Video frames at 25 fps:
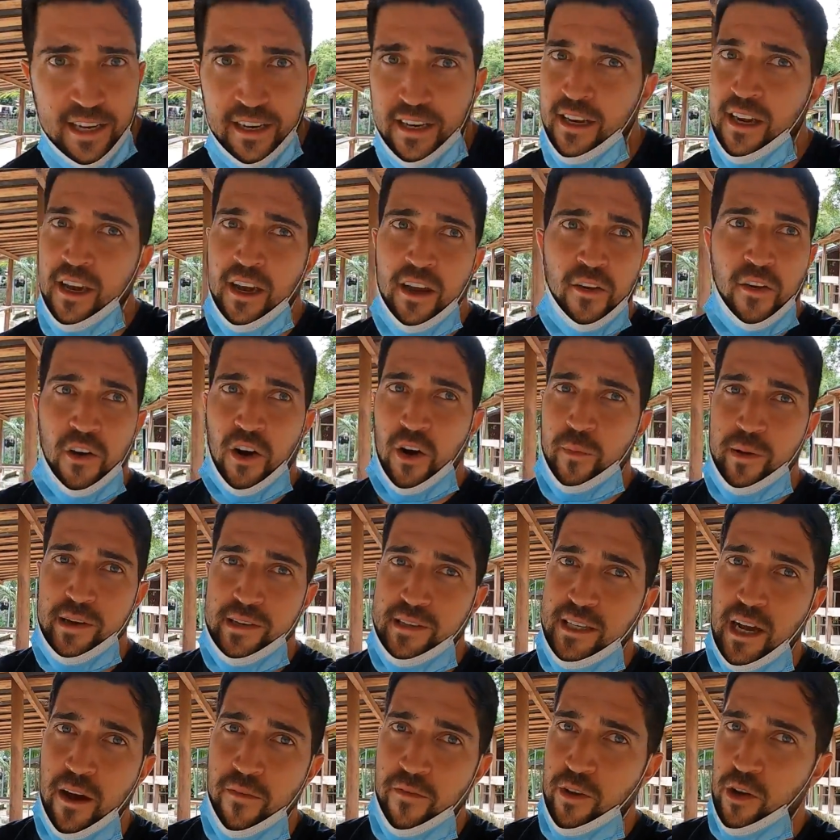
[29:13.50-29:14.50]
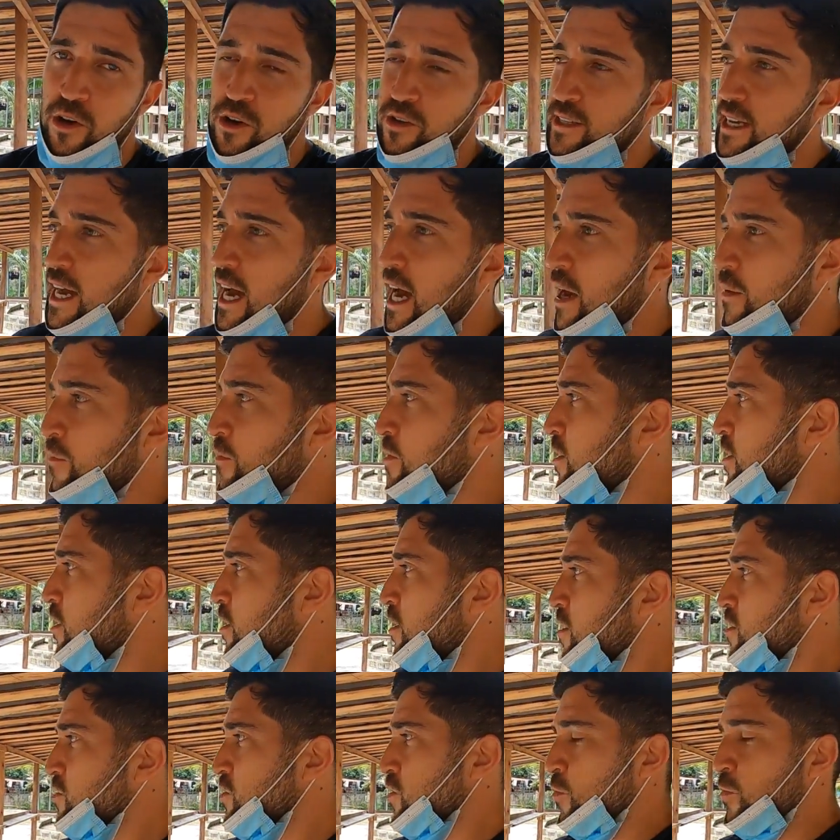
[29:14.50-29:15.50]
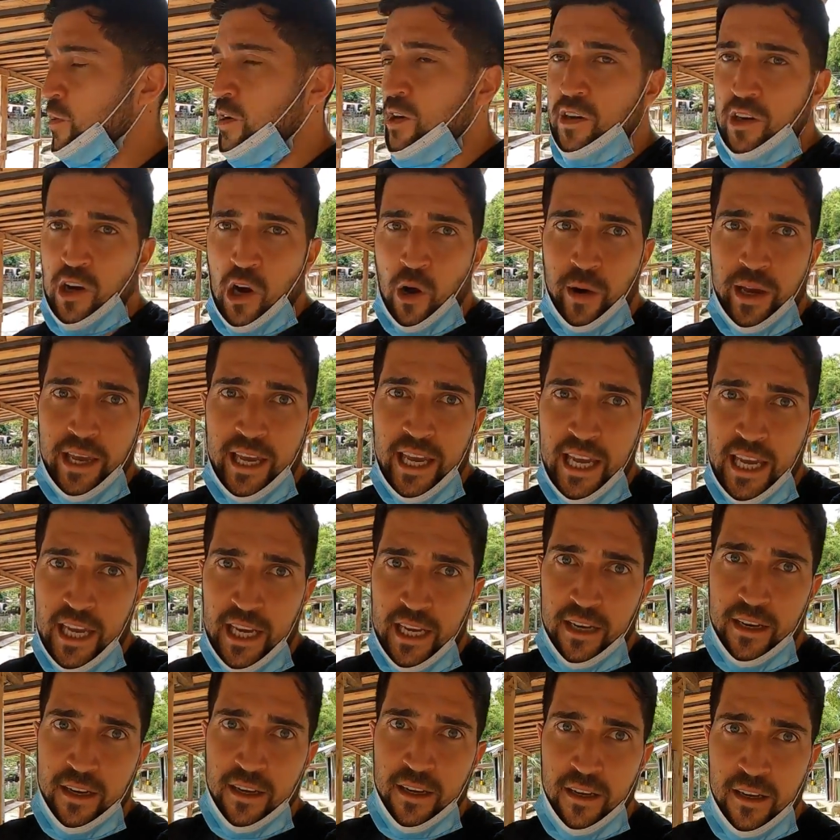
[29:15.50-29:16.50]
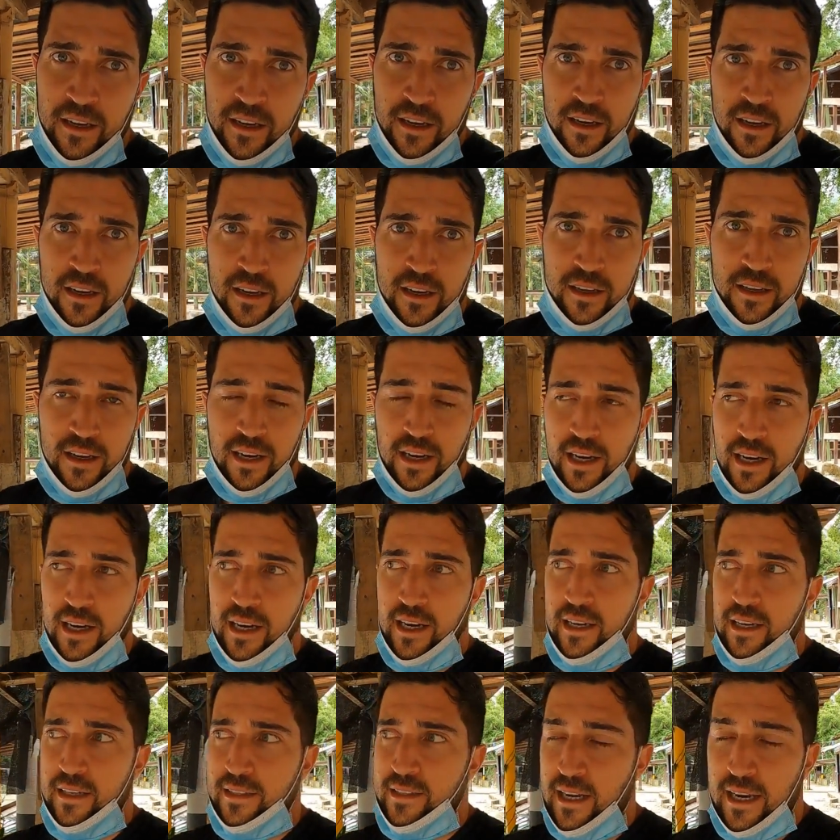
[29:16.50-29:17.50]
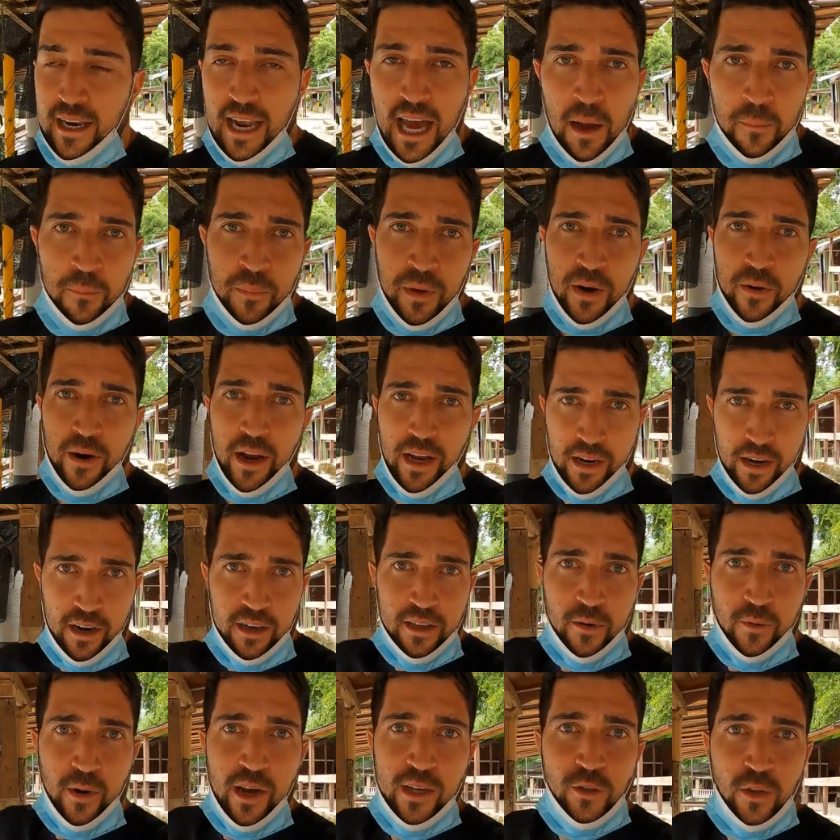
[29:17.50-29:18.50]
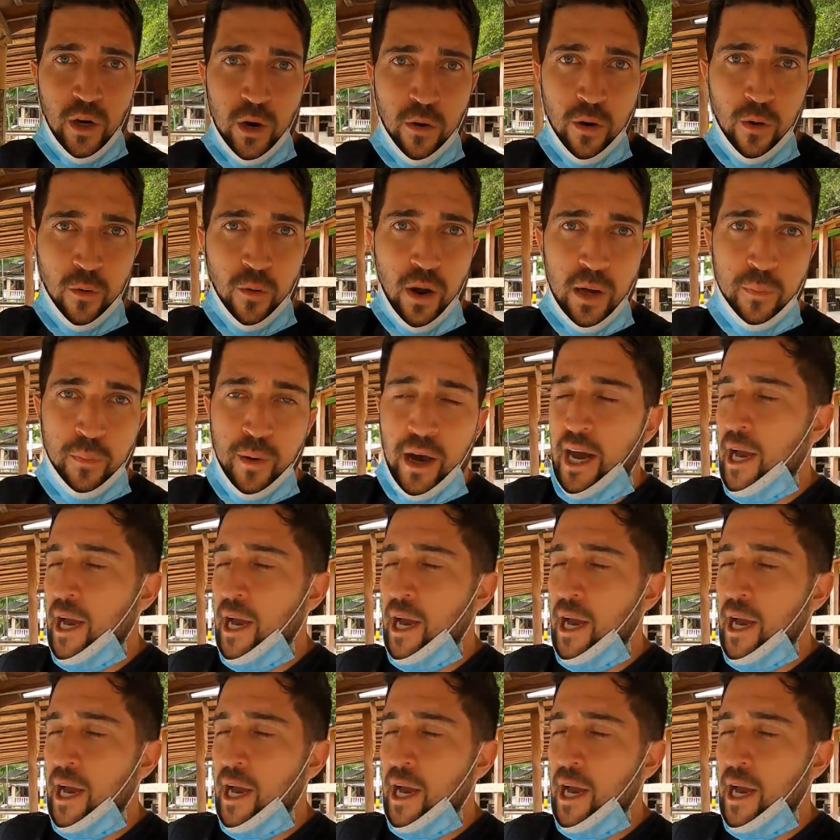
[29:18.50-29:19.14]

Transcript: in, you're gonna be suffering the whole time. So we're gonna go eat tilapia right here, the restaurant we walked